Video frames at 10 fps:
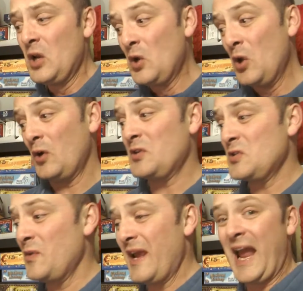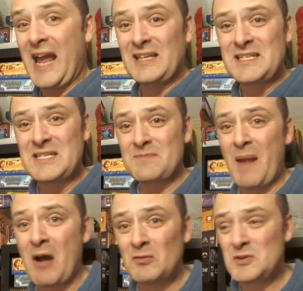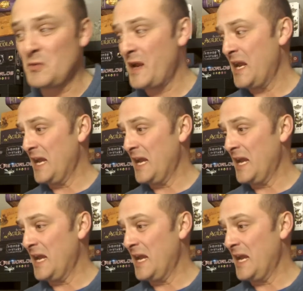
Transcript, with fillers: look to it and smell to it